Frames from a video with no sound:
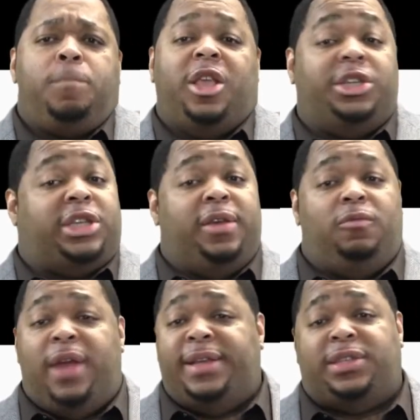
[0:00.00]
You see,
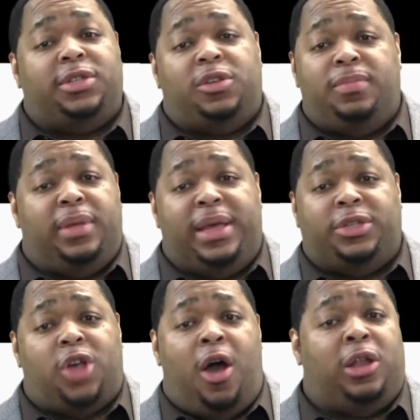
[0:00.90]
racism
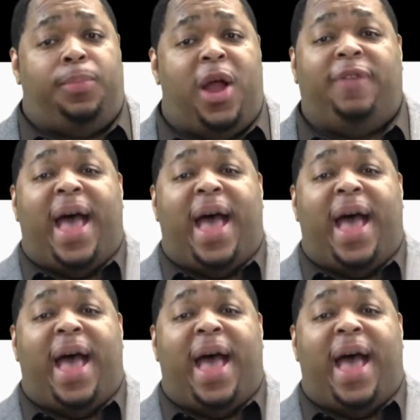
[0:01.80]
is all a part of it.